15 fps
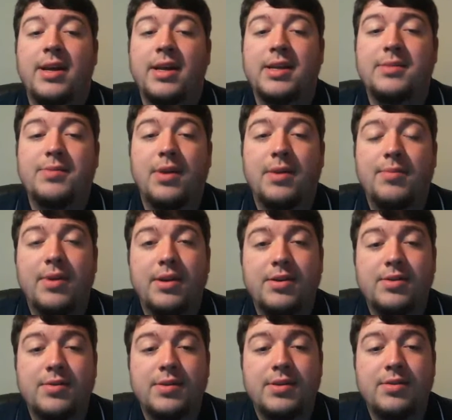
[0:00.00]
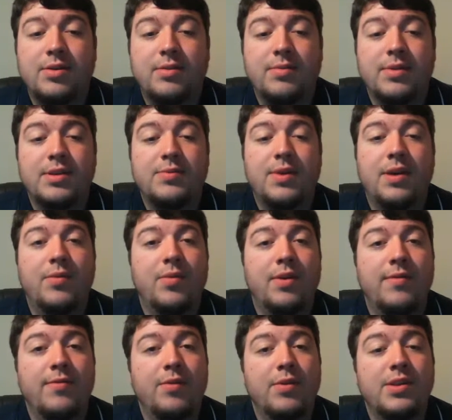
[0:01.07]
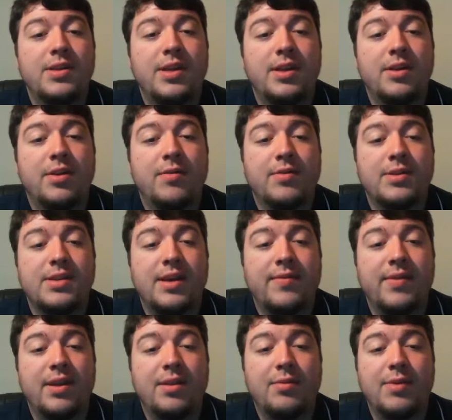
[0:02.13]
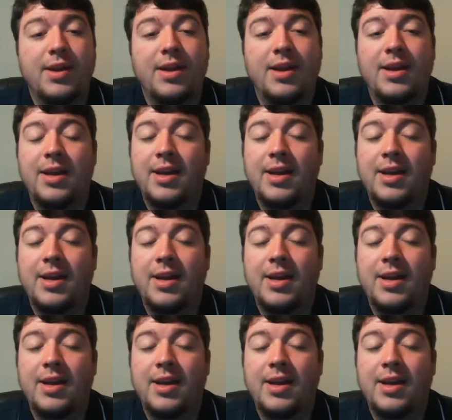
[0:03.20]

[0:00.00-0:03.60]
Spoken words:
His blood pressure is normal as well, 114/73.